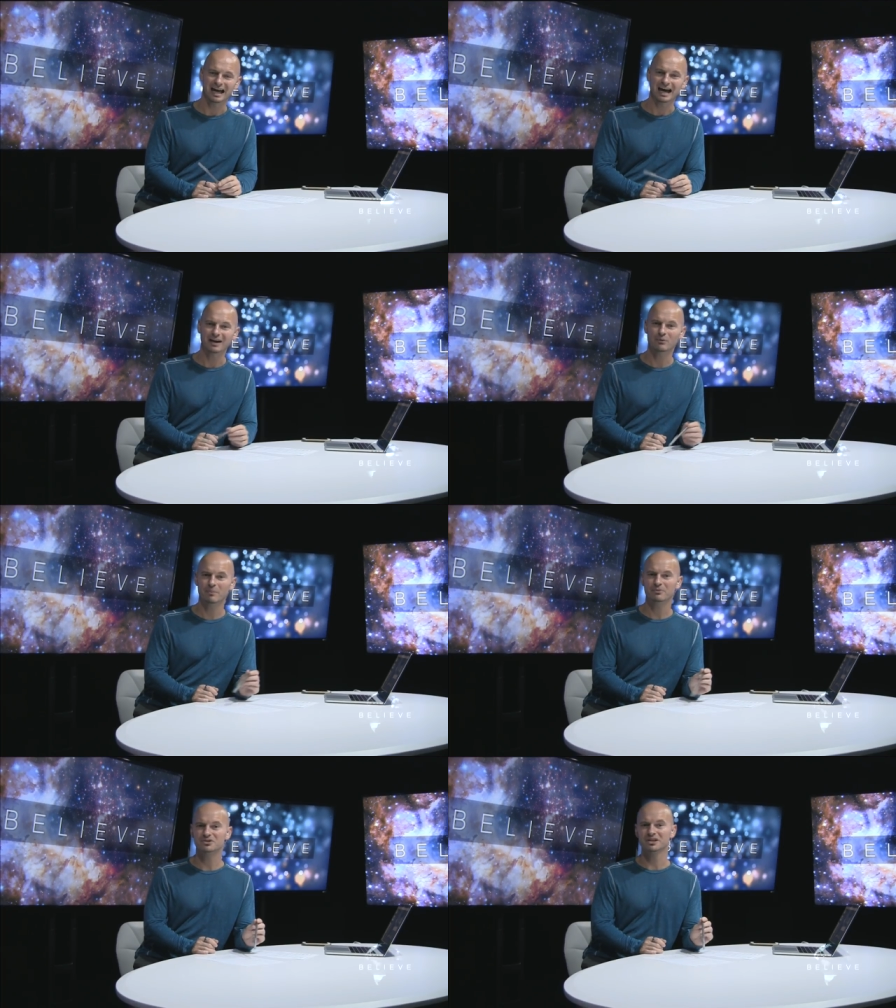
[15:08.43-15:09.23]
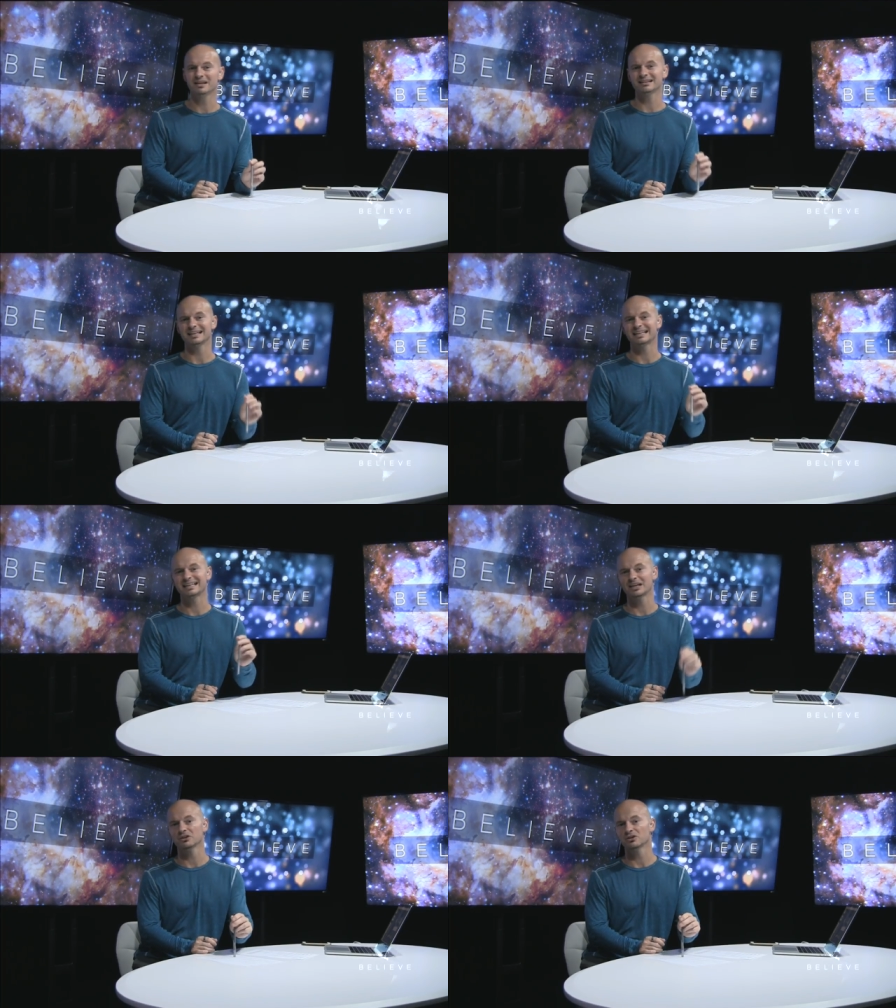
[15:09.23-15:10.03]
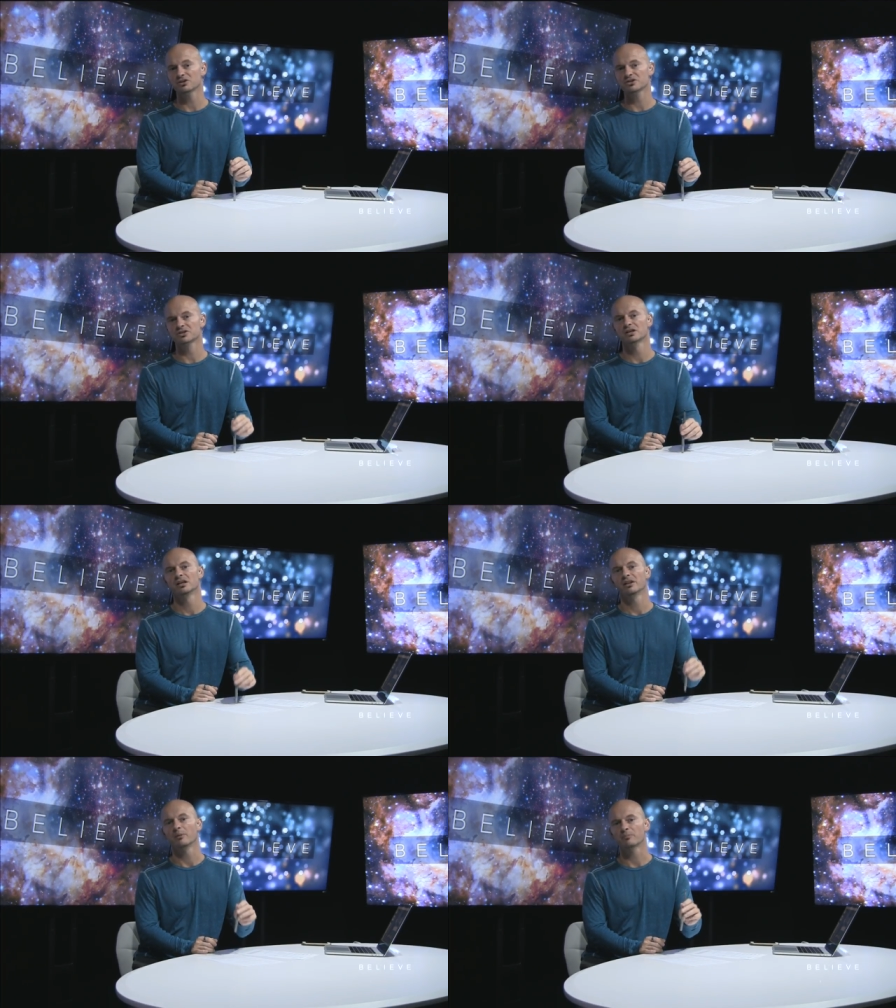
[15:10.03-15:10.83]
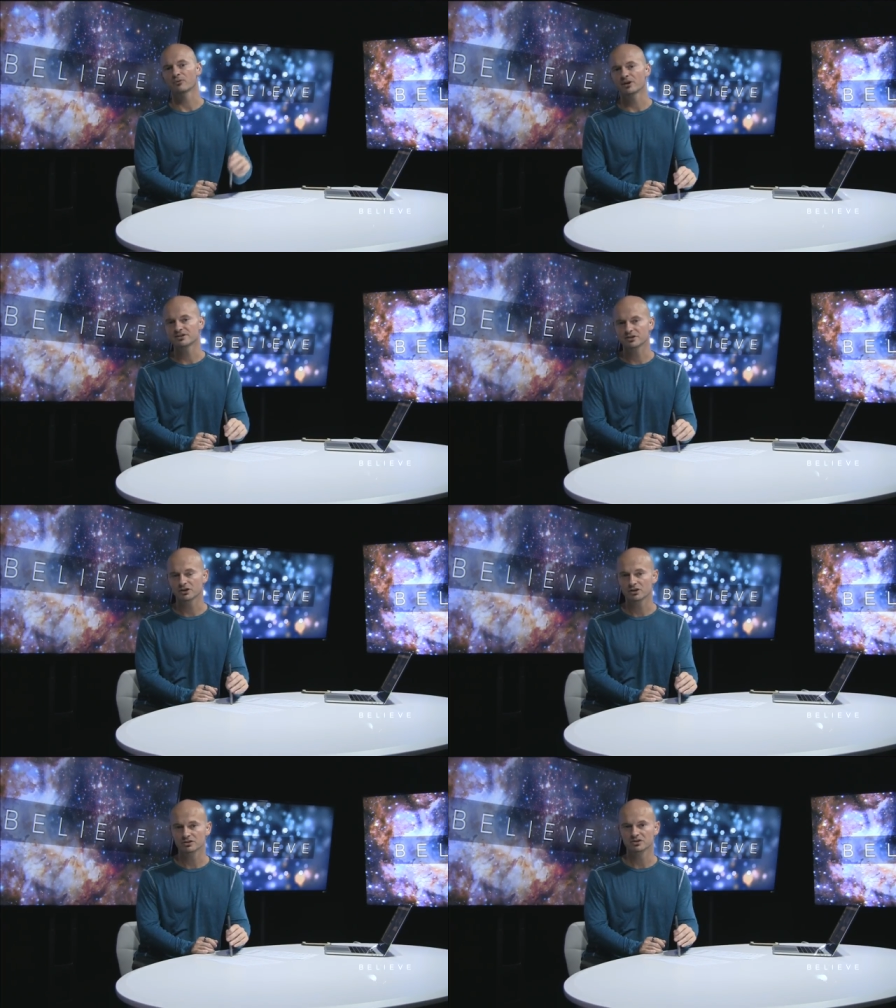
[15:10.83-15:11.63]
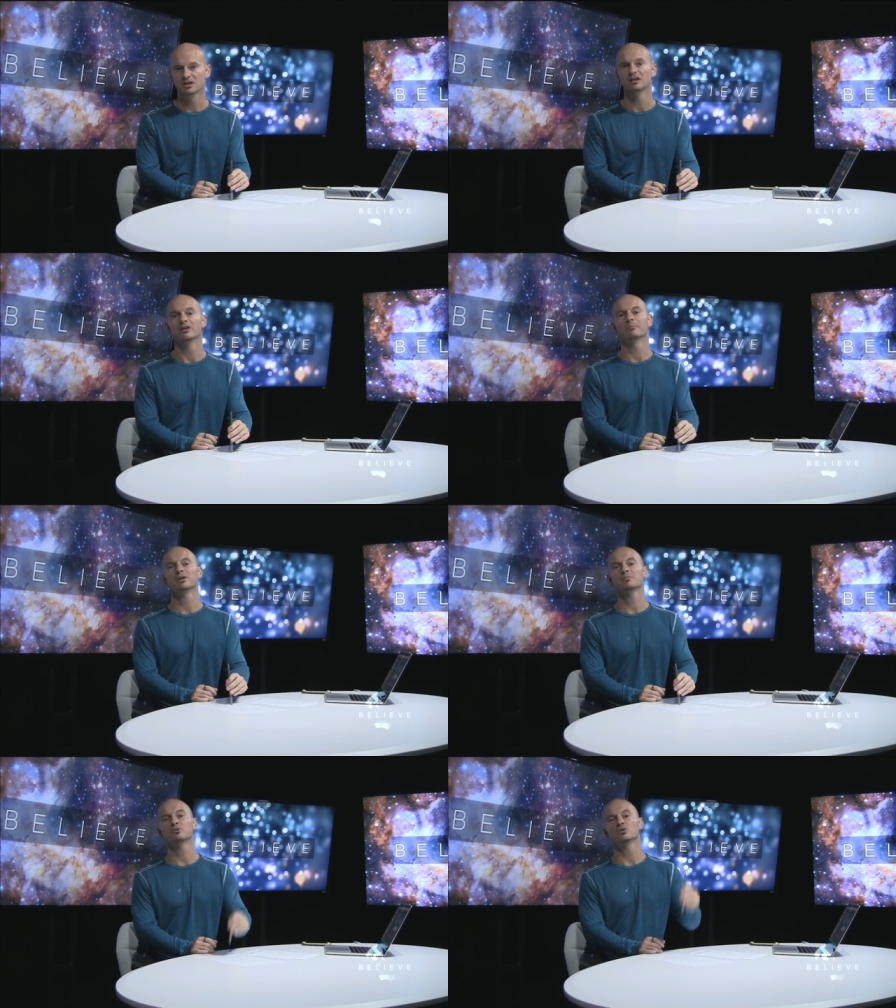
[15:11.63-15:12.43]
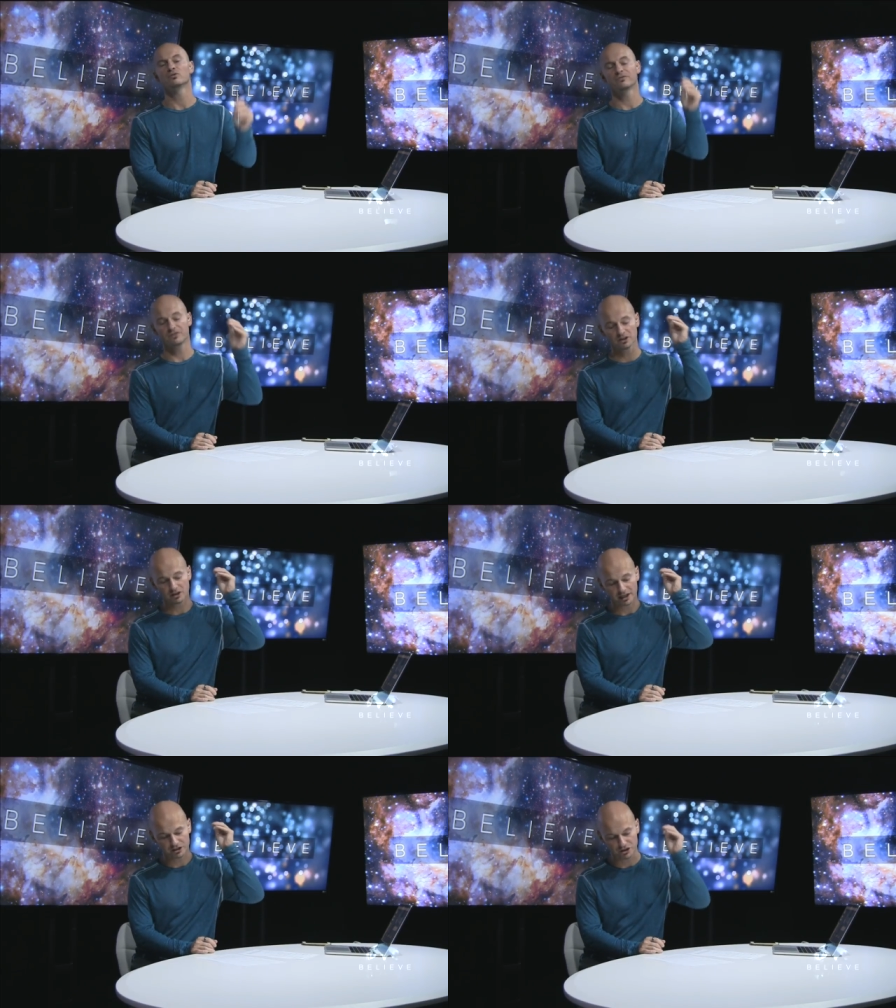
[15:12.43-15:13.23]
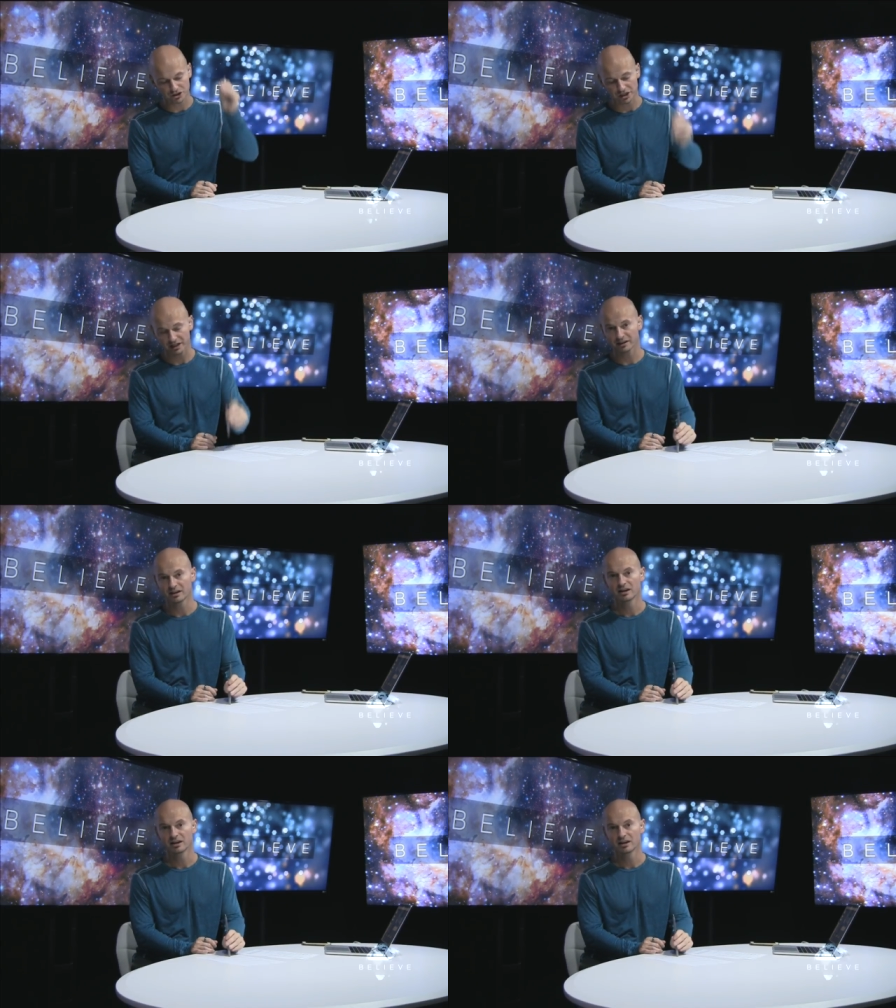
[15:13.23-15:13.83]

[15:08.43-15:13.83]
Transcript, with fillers: I represent the killers, the prisoners, the people who feel like shit,